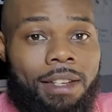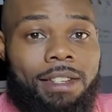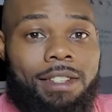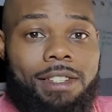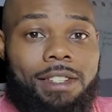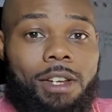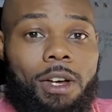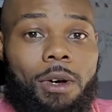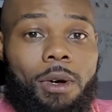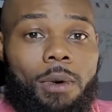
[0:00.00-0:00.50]

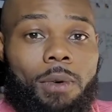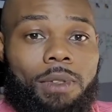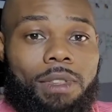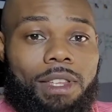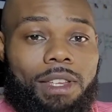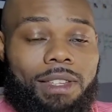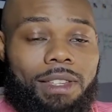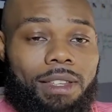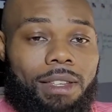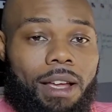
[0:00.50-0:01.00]
So
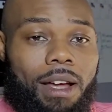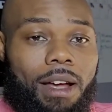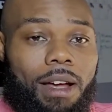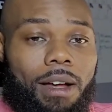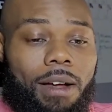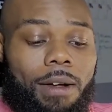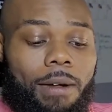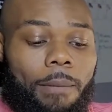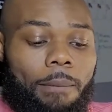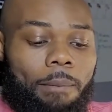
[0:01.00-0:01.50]
the
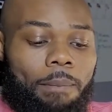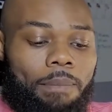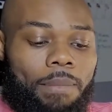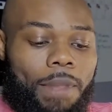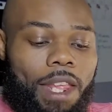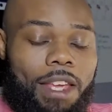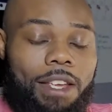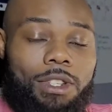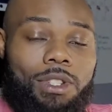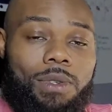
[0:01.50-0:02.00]

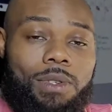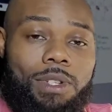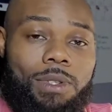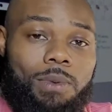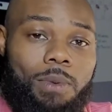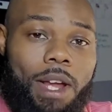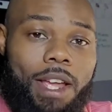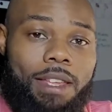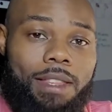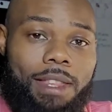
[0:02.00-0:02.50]

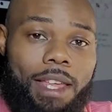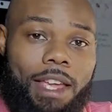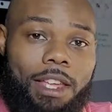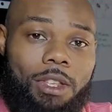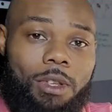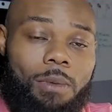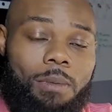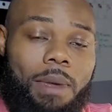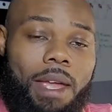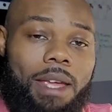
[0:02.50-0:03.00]
interest rate
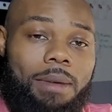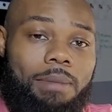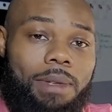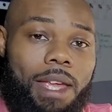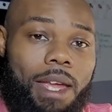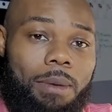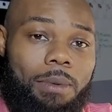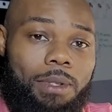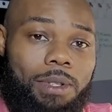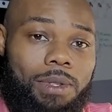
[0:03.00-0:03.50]
that you may
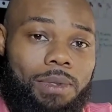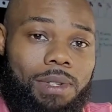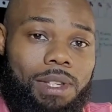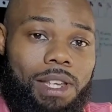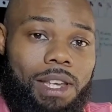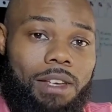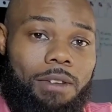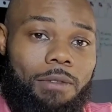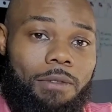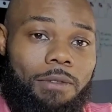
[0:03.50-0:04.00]
be able to
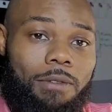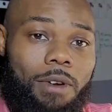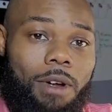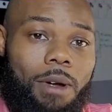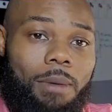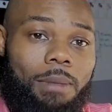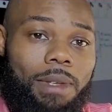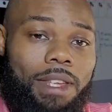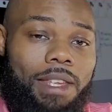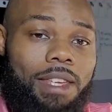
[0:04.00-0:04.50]
get
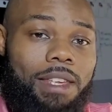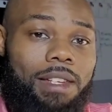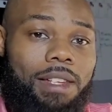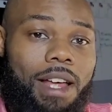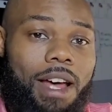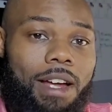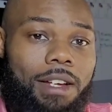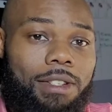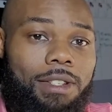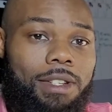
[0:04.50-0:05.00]
from
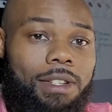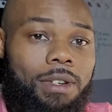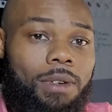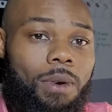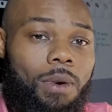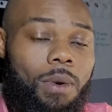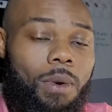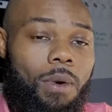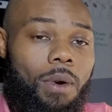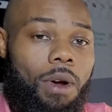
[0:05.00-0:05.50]
HELOCs
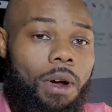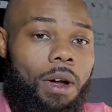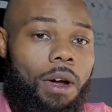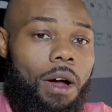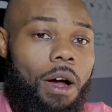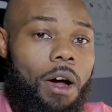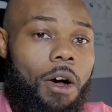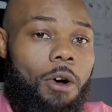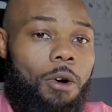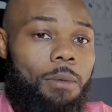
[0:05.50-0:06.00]
or
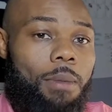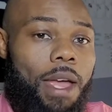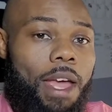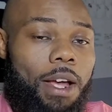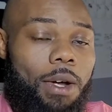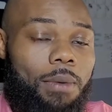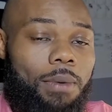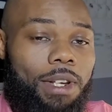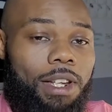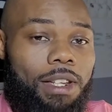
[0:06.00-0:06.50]
a home
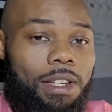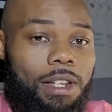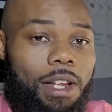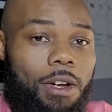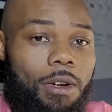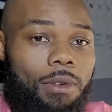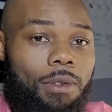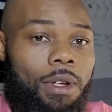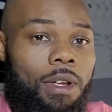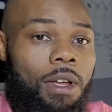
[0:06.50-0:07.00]
equity
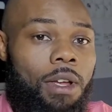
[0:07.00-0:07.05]
loan,